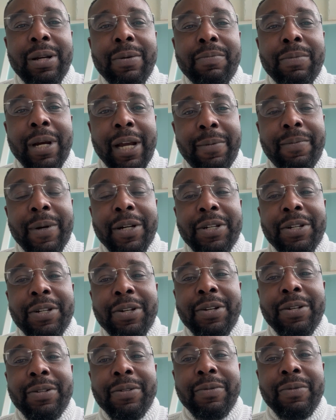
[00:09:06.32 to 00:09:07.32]
my
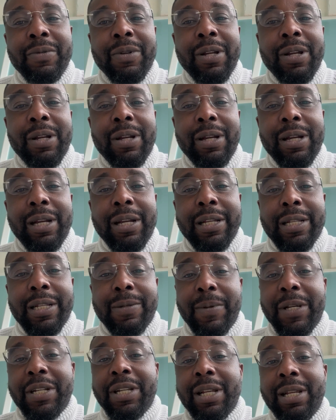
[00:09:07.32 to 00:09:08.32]
passion,
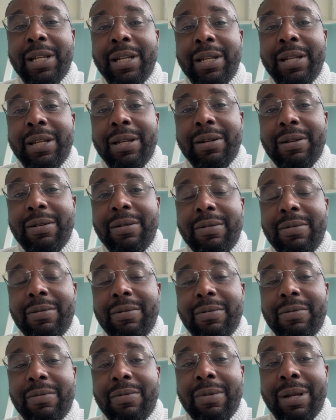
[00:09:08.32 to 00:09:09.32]
especially
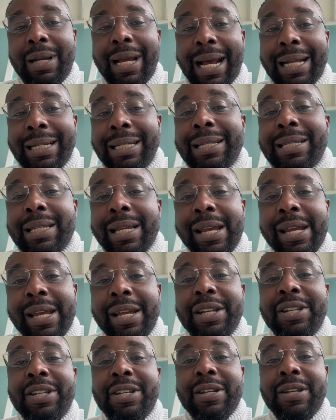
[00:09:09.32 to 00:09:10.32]
at this
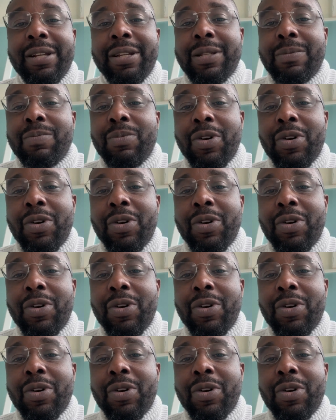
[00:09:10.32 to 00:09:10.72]
age, is